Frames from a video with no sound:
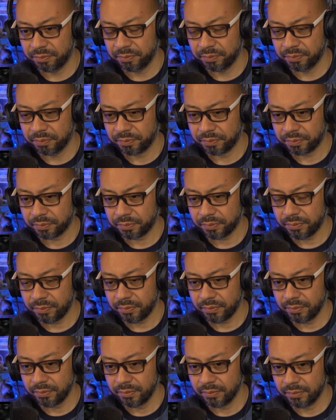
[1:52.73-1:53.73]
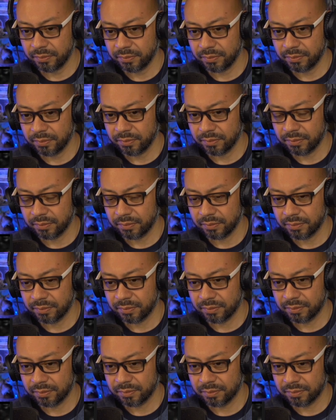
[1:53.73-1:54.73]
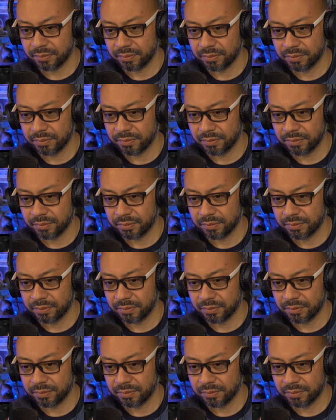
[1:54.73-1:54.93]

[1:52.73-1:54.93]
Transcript: Nothing is said.